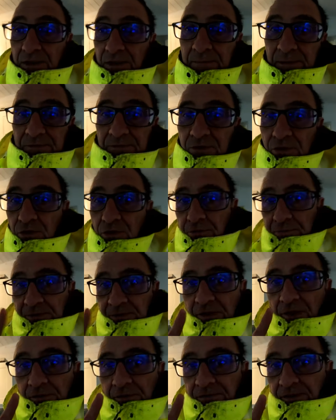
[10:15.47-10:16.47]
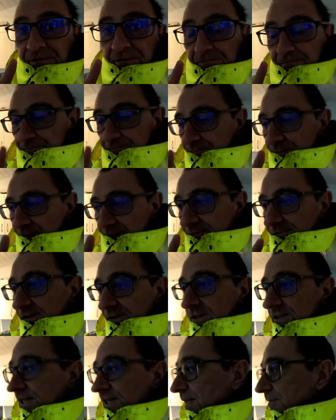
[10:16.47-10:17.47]
I normally have two cups of coffee
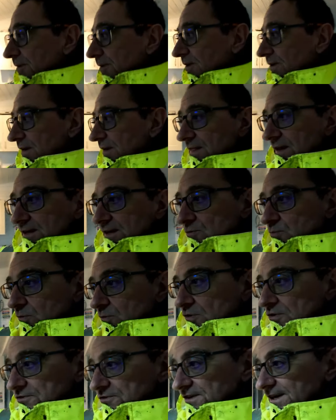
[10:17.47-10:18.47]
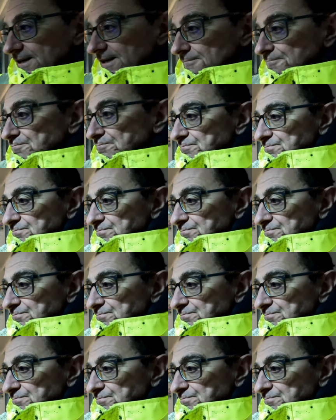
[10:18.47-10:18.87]
first thing in the morning, then it's water.